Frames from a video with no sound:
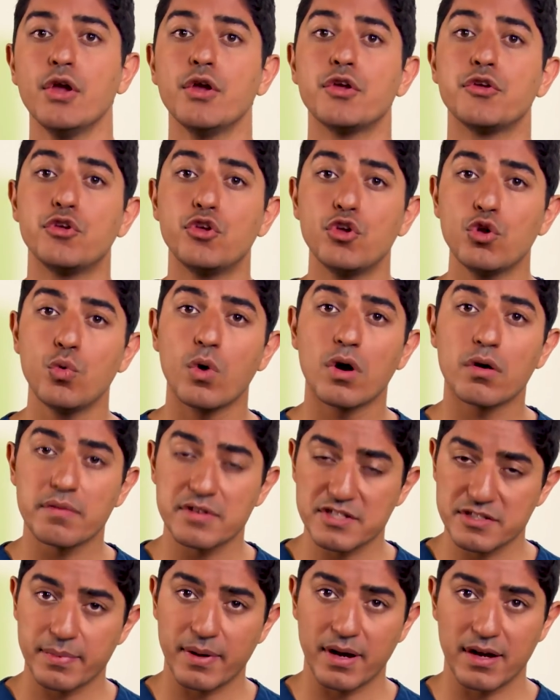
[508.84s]
You are
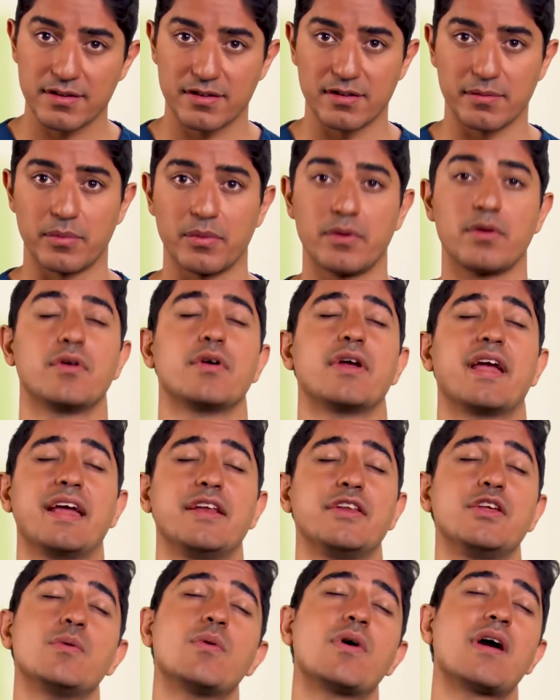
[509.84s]
responsible, and
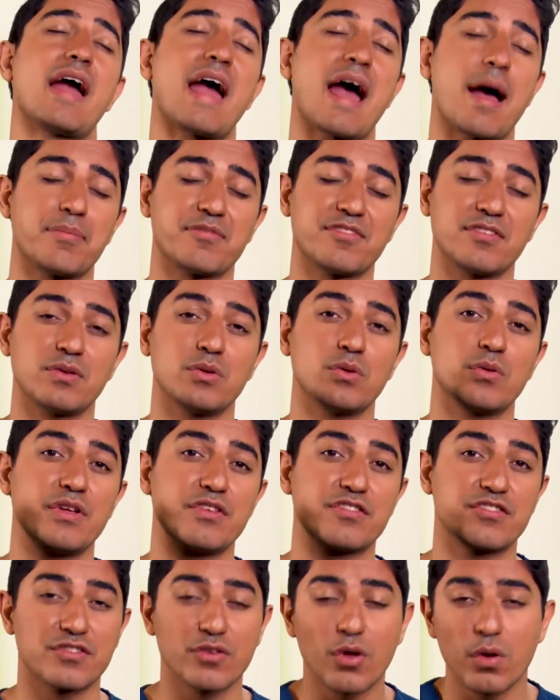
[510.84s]
you are absolutely
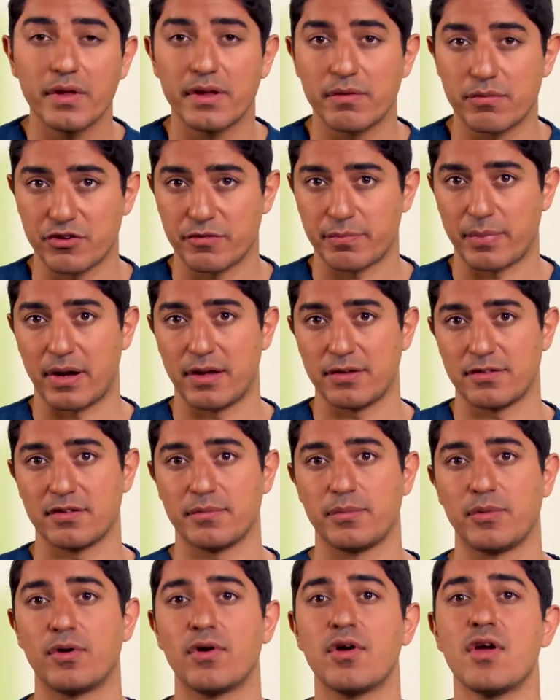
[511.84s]
solely
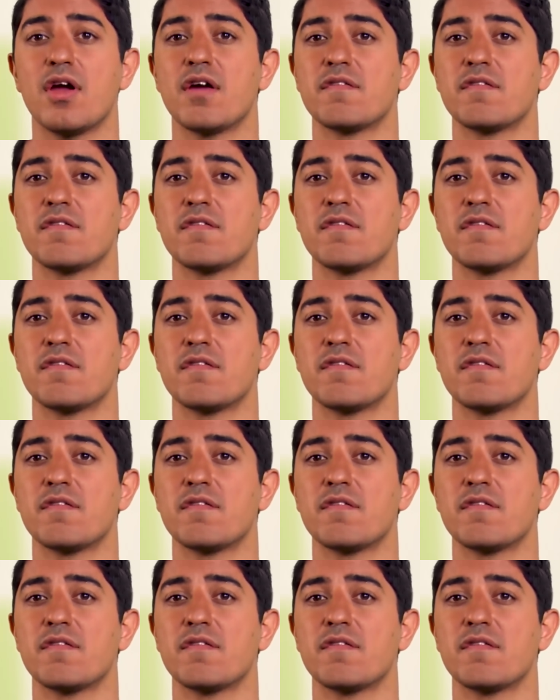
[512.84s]
responsible